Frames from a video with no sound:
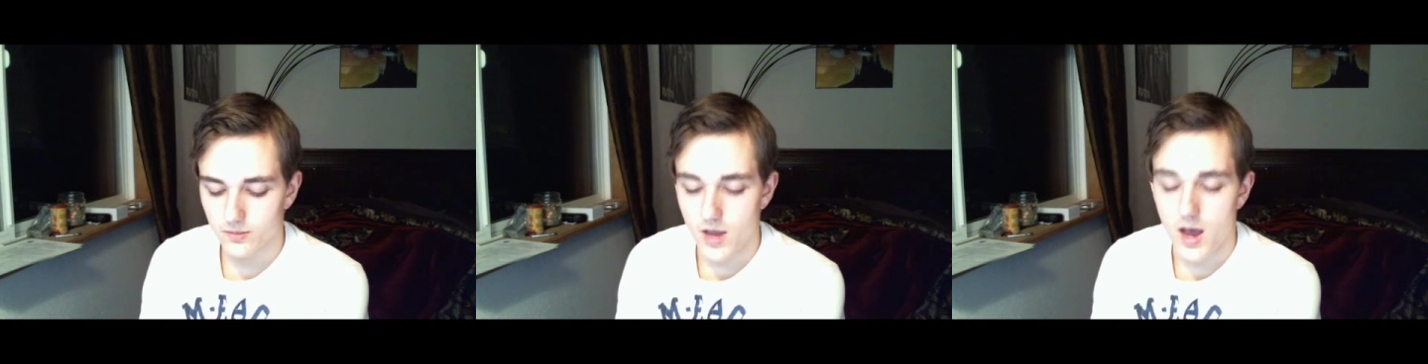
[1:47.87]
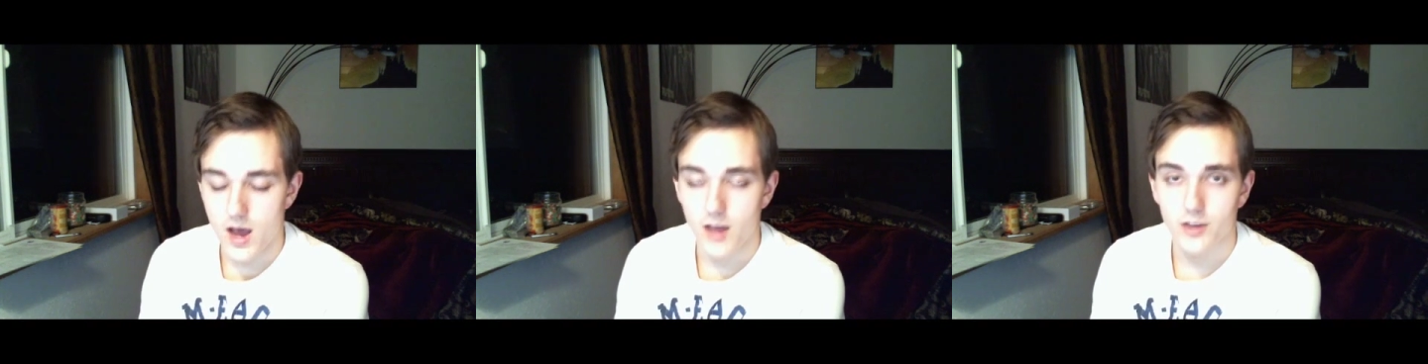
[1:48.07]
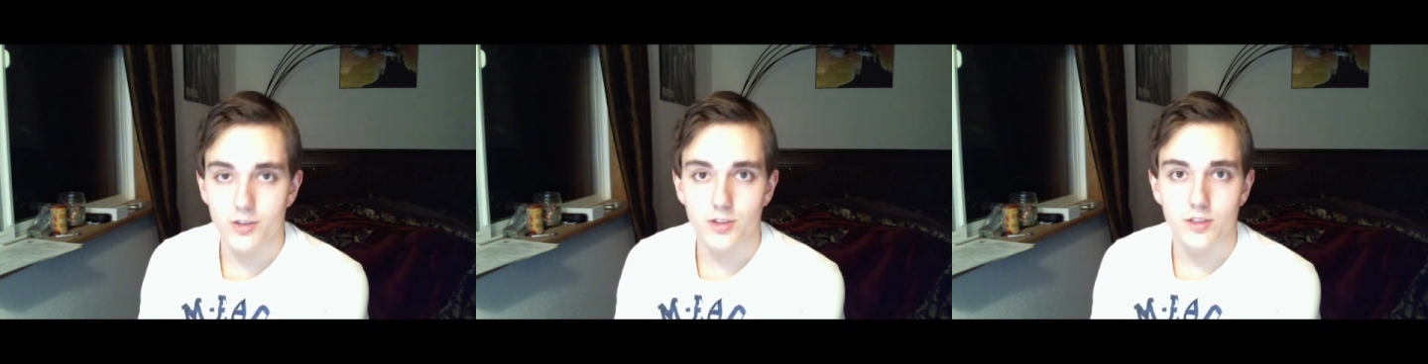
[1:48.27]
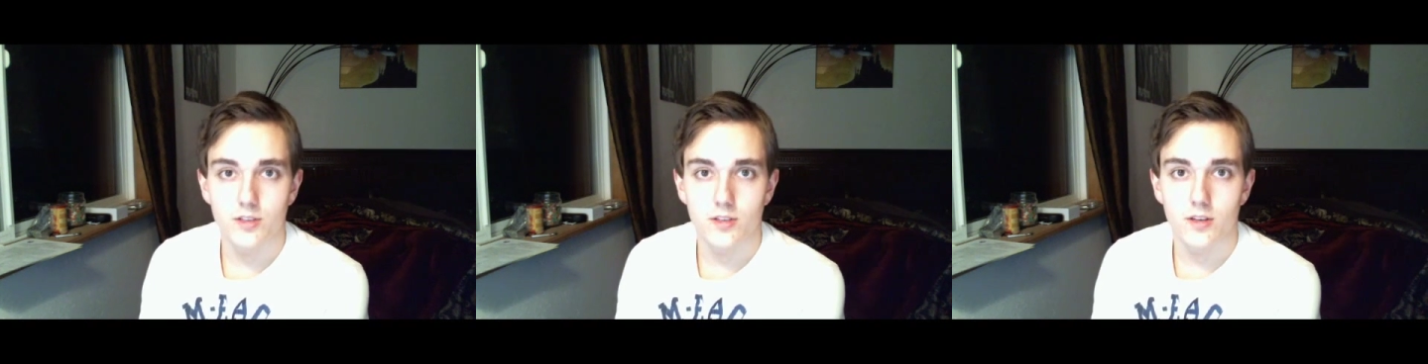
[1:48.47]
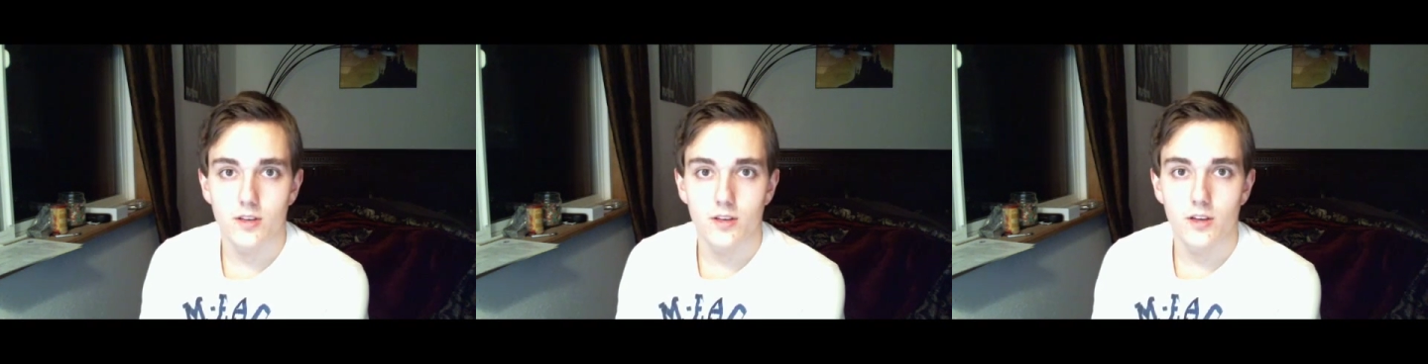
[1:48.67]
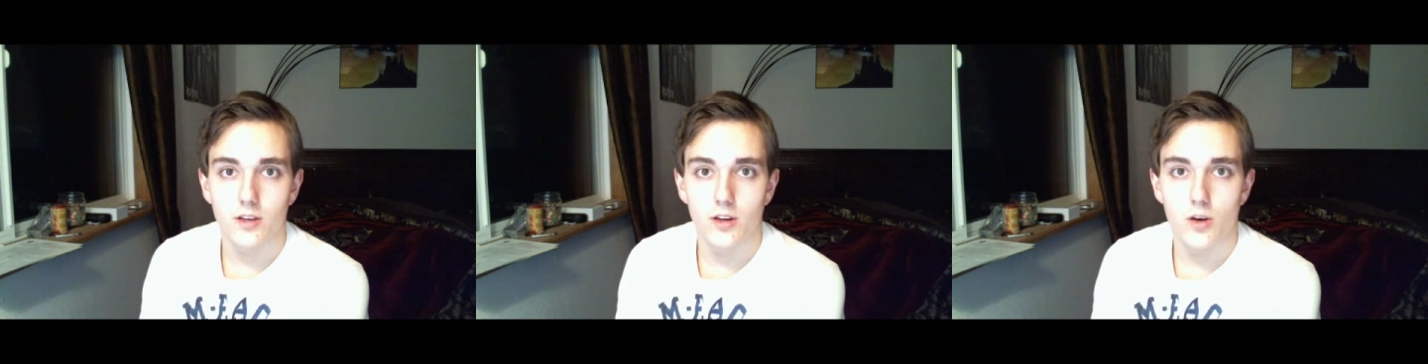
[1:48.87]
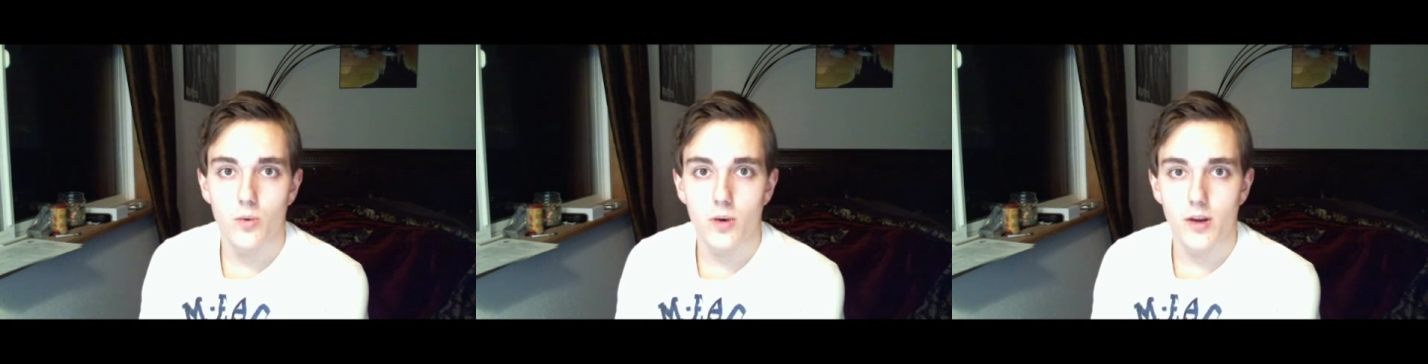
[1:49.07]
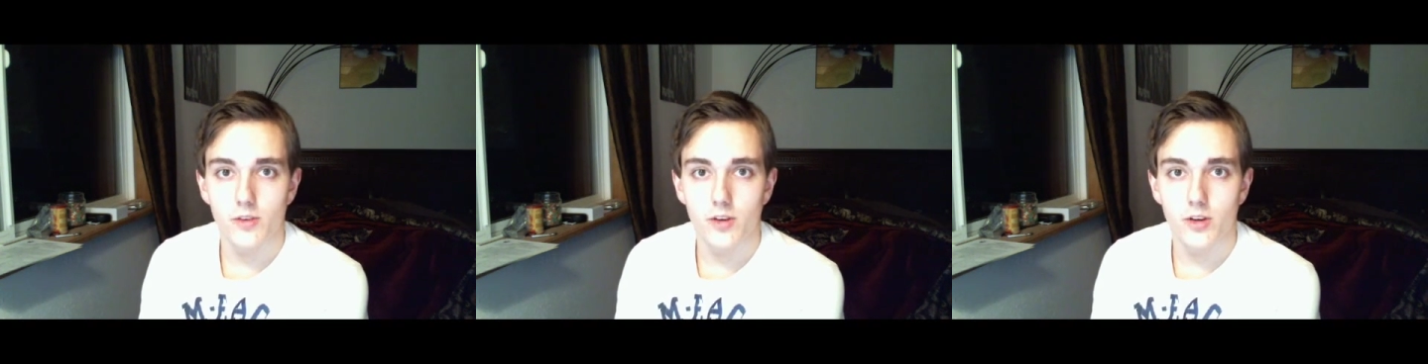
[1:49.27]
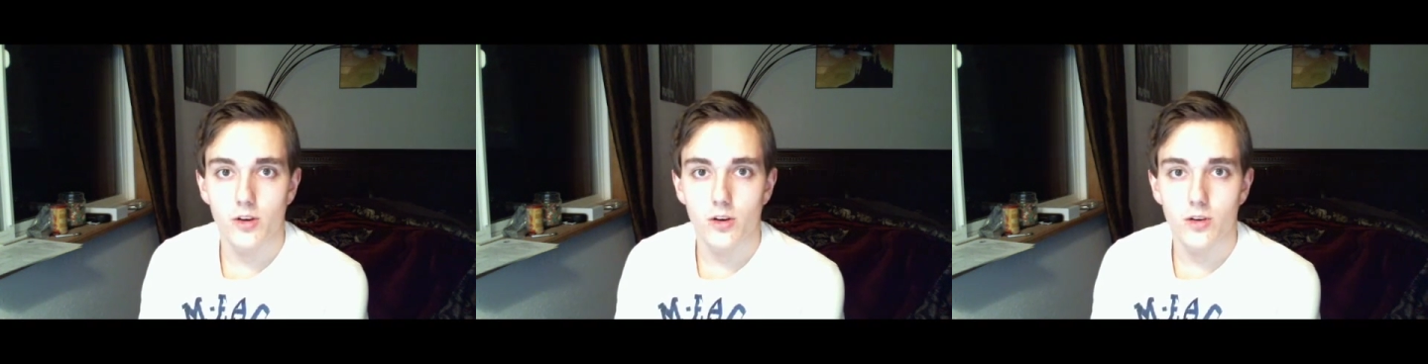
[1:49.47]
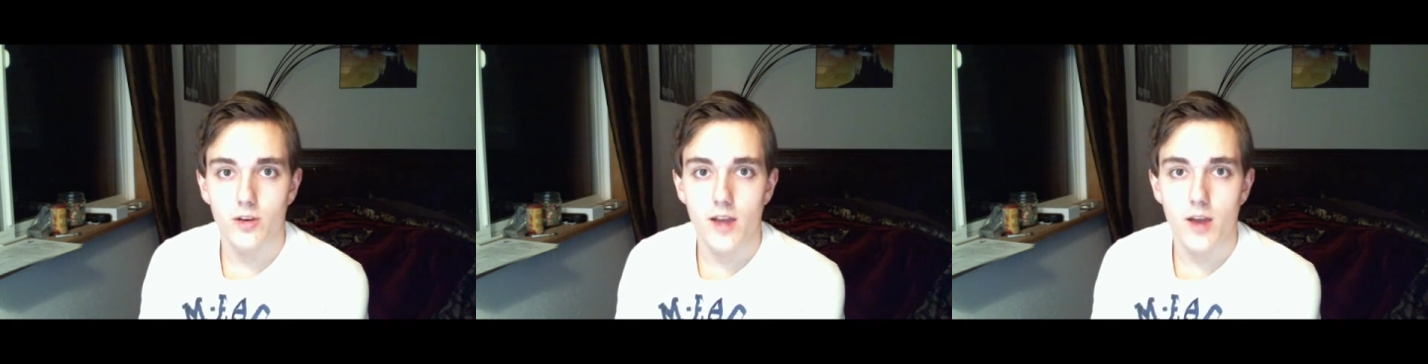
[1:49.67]
not just whatever
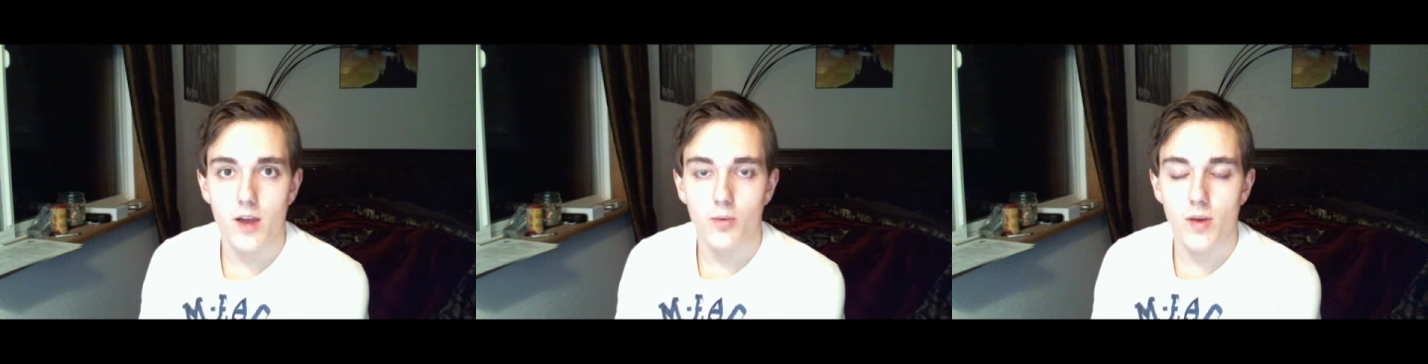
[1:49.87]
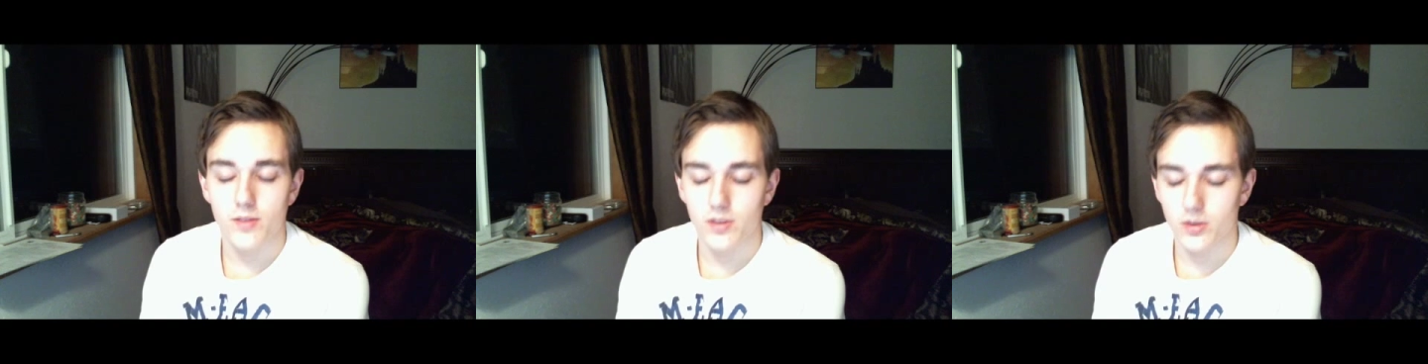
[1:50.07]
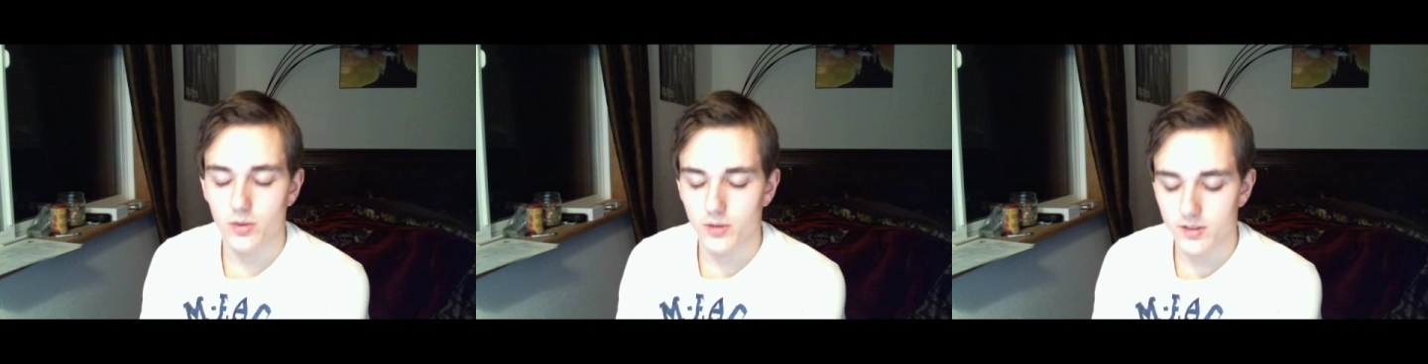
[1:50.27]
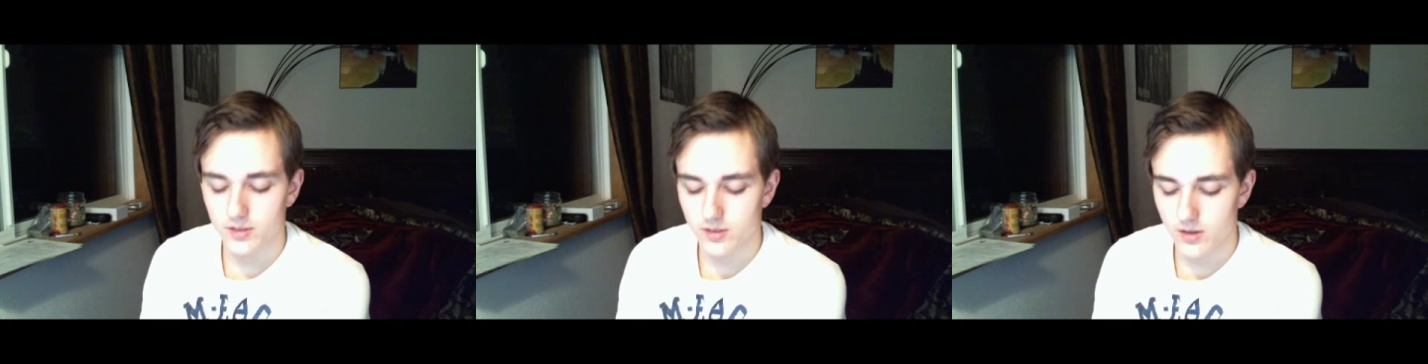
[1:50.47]
your net revenue is.